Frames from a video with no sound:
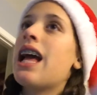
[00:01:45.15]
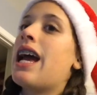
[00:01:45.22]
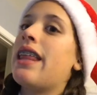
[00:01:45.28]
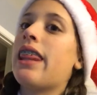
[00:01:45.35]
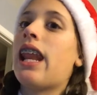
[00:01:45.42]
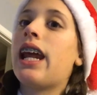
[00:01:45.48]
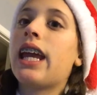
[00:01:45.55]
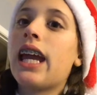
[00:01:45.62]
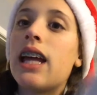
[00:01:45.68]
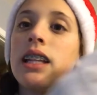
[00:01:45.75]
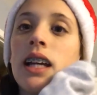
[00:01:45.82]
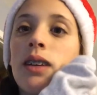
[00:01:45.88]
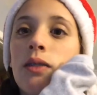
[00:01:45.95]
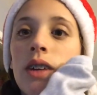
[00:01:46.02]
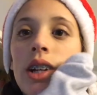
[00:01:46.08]
And then I can't,
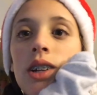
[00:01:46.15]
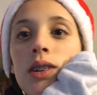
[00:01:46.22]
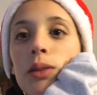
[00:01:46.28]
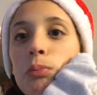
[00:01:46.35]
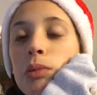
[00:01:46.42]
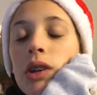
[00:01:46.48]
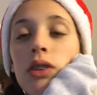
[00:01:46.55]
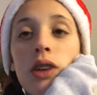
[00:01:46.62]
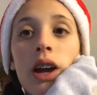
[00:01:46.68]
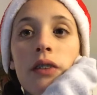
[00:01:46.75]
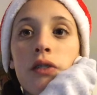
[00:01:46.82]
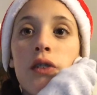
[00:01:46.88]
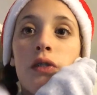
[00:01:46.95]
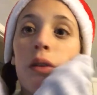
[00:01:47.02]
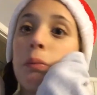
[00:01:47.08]
like, redo it because I
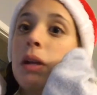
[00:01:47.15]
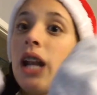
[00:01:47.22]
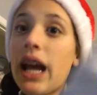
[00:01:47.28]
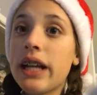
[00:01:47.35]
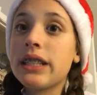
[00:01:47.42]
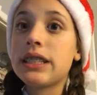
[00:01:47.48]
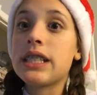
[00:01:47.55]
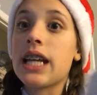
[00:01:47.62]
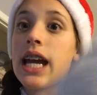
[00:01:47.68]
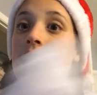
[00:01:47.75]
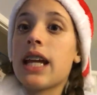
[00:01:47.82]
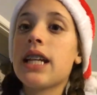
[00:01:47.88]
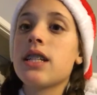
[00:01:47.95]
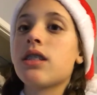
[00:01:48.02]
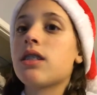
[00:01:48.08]
have to film the next
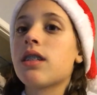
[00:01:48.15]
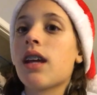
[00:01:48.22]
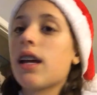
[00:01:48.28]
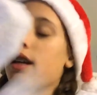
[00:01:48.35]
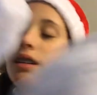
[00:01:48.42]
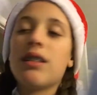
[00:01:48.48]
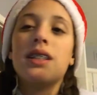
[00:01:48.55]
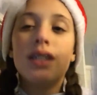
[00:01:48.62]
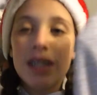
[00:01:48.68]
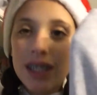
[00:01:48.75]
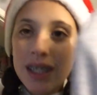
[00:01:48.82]
day, and it's, like,